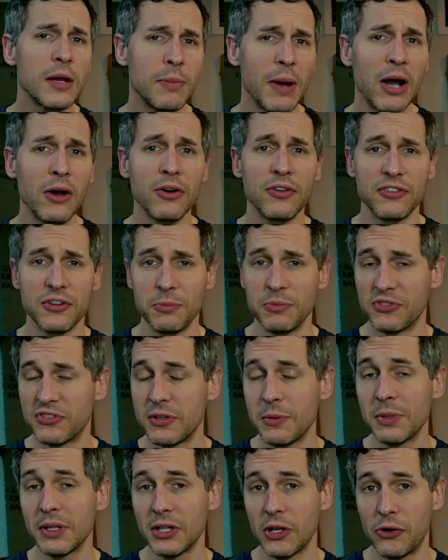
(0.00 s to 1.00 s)
about some
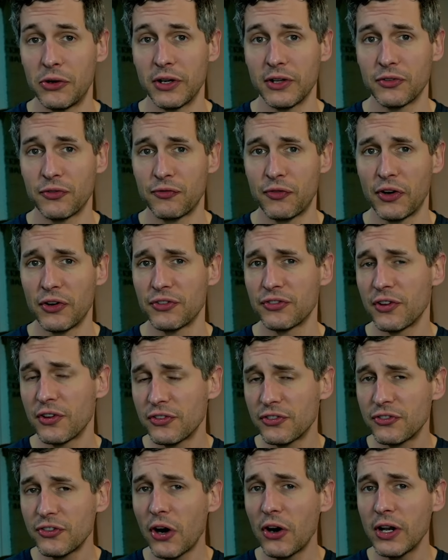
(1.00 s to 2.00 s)
similarities first,
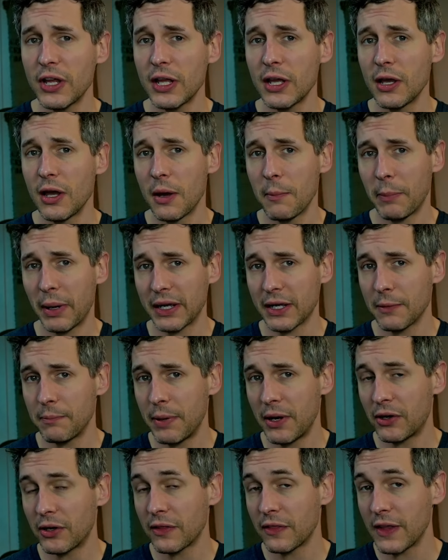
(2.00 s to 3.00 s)
starting by
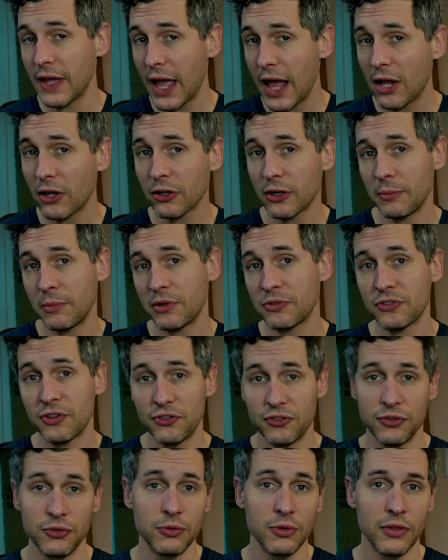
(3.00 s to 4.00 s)
comparing the Alchemist
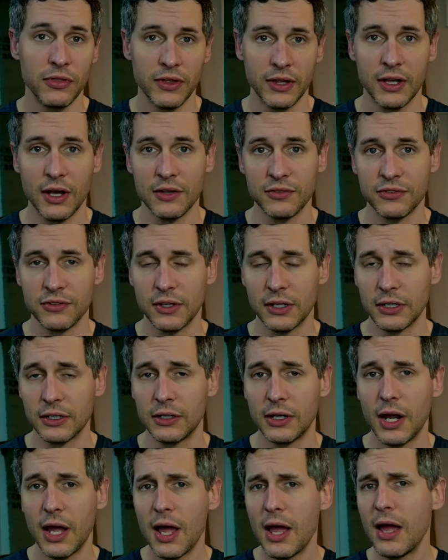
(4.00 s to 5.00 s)
to the Gunslinger.
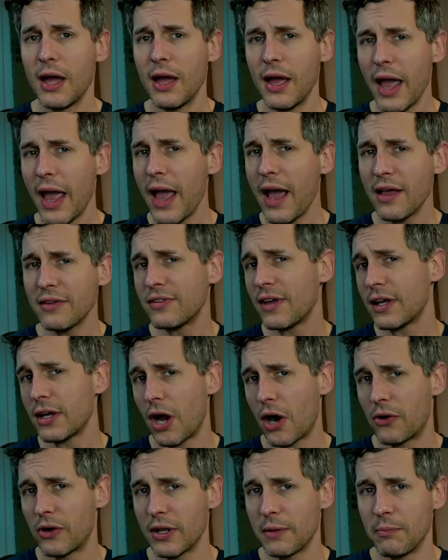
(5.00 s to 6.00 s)
As I
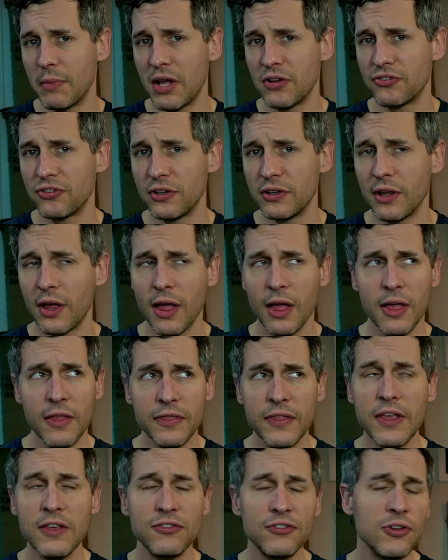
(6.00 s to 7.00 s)
already mentioned,
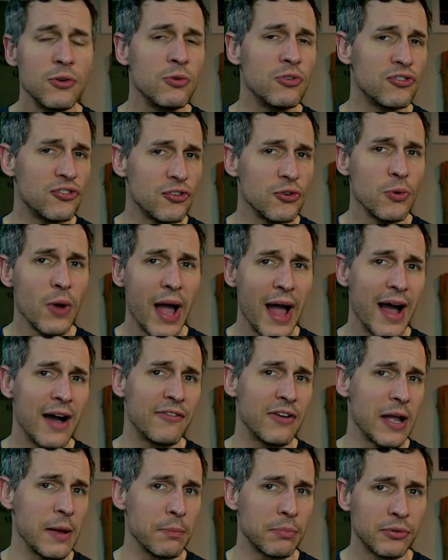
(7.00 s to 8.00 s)
these two do have
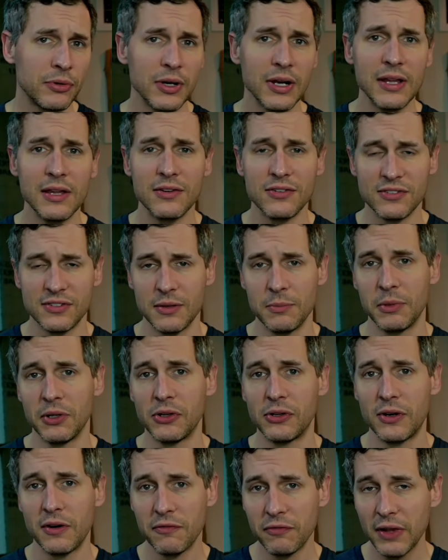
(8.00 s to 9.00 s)
a pretty
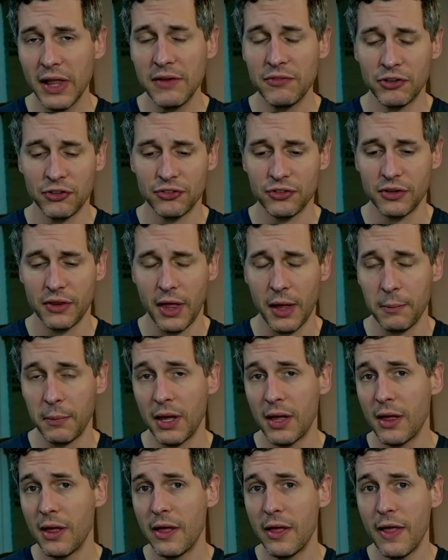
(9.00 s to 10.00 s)
similar flavor to them.
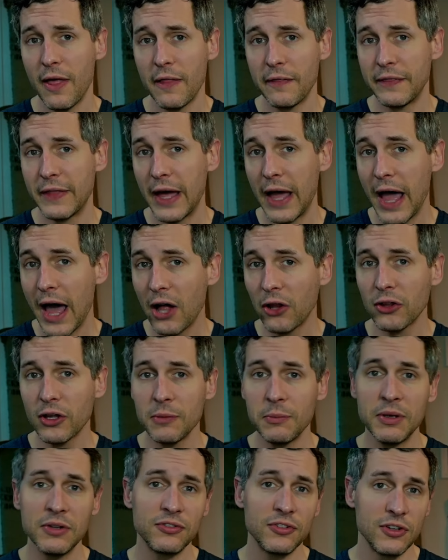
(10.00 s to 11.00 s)
The
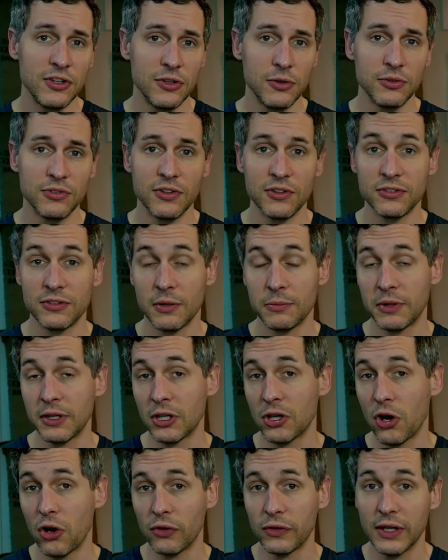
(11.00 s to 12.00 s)
Alchemist uses something
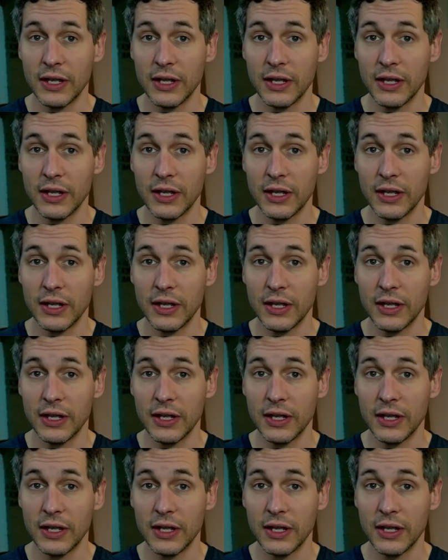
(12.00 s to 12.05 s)
called